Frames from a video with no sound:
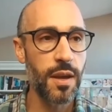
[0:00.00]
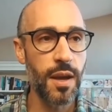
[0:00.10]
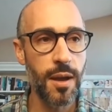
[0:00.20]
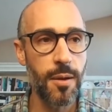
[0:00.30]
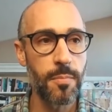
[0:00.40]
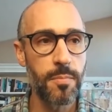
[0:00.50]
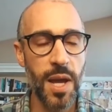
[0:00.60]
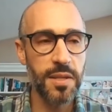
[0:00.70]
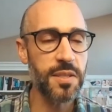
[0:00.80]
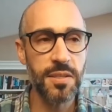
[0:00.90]
um,
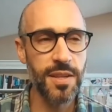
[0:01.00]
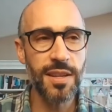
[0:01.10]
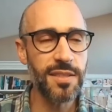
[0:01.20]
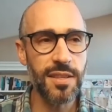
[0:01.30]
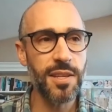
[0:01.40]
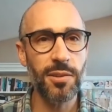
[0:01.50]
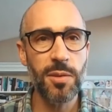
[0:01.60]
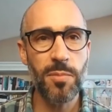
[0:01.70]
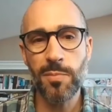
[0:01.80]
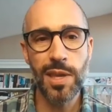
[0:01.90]
not just not
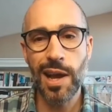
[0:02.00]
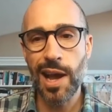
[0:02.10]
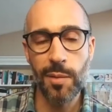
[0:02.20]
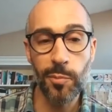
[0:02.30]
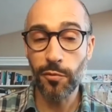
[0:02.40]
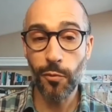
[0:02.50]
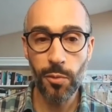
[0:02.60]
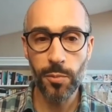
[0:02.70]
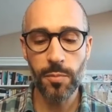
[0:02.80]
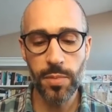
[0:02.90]
necessarily by being a high
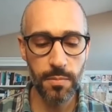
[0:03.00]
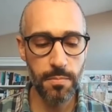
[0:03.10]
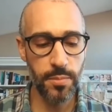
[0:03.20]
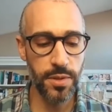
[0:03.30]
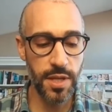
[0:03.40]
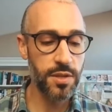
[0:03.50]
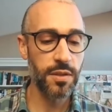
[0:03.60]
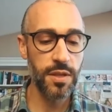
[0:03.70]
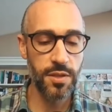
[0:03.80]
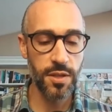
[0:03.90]
performer, but
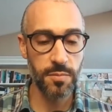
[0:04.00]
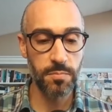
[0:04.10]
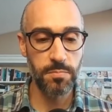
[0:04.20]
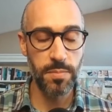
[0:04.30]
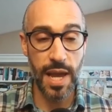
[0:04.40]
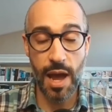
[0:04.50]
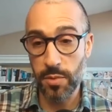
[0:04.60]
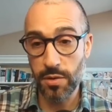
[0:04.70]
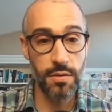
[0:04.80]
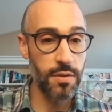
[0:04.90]
potentially just being
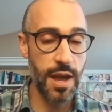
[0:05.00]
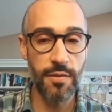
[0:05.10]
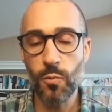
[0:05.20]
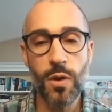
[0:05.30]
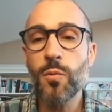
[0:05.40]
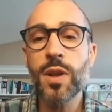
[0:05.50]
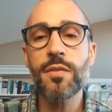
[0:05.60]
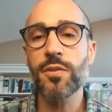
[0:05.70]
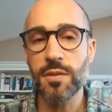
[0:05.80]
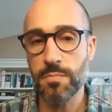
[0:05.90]
happier or having
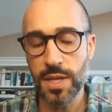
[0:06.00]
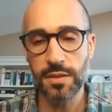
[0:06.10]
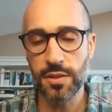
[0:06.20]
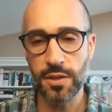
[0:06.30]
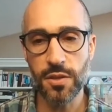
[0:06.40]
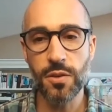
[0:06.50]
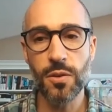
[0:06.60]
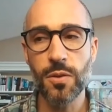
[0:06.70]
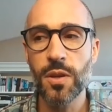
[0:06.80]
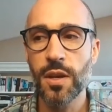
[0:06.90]
whatever it means to
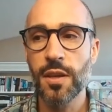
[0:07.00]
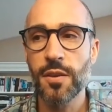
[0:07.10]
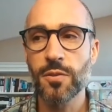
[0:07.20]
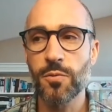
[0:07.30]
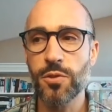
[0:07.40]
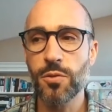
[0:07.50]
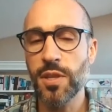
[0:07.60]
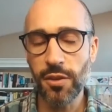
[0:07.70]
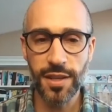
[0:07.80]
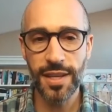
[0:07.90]
you. So there's
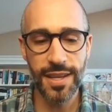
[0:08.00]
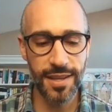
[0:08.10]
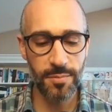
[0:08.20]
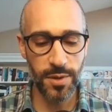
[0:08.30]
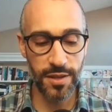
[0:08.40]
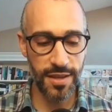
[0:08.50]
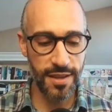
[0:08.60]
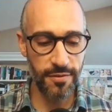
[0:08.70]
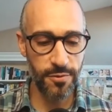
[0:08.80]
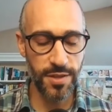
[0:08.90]
utility in it, but
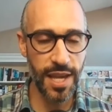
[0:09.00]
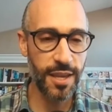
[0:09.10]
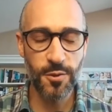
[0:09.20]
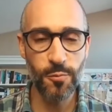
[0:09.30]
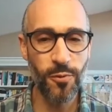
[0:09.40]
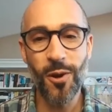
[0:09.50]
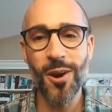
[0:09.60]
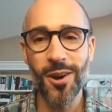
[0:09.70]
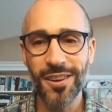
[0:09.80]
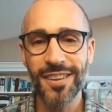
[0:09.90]
if you take it too
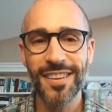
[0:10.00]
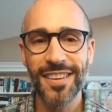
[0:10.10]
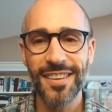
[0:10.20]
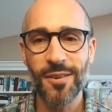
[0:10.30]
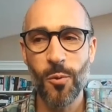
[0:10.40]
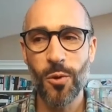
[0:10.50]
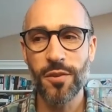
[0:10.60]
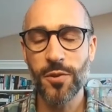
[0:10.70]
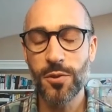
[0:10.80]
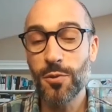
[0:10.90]
far or
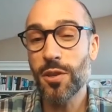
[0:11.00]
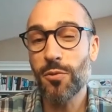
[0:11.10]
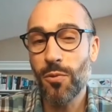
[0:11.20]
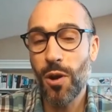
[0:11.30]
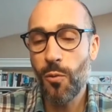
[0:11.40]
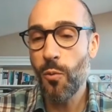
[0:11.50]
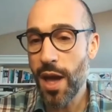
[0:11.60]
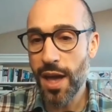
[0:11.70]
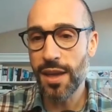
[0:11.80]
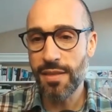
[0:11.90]
if you use it the wrong
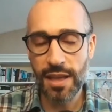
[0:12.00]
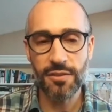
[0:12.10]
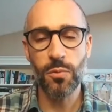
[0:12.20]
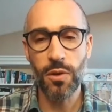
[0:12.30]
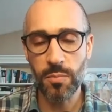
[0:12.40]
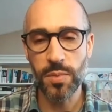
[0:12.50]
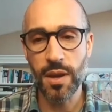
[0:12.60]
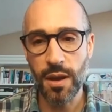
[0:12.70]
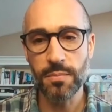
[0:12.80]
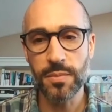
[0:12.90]
way, that's where it
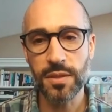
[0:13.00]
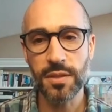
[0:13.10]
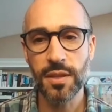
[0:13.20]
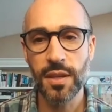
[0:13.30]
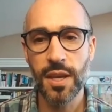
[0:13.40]
becomes